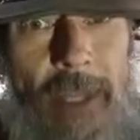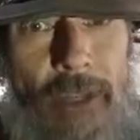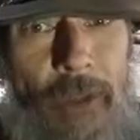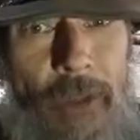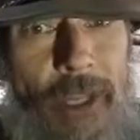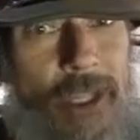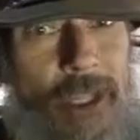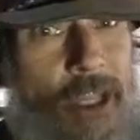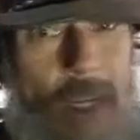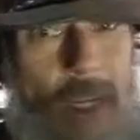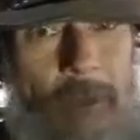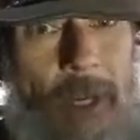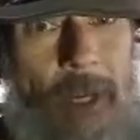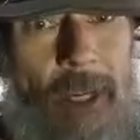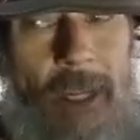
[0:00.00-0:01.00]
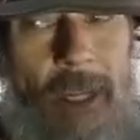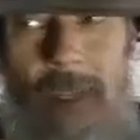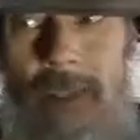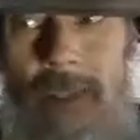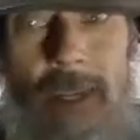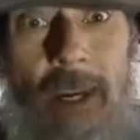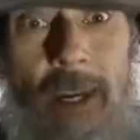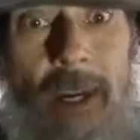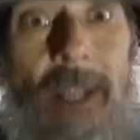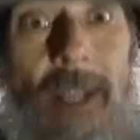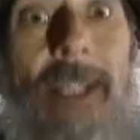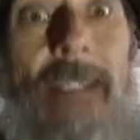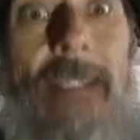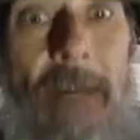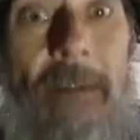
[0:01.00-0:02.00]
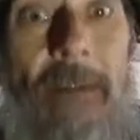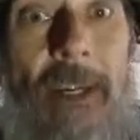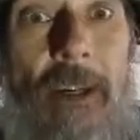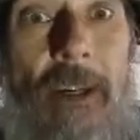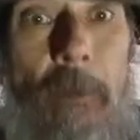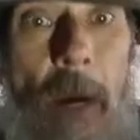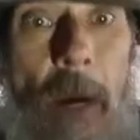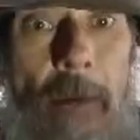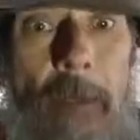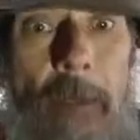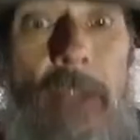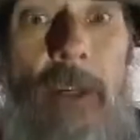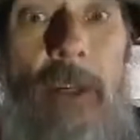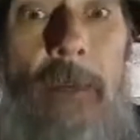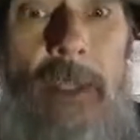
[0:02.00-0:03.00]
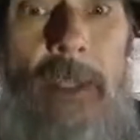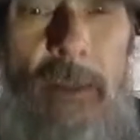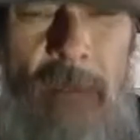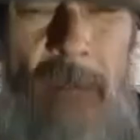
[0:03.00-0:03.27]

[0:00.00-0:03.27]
this gentleman is definitely going to probably be serving some time.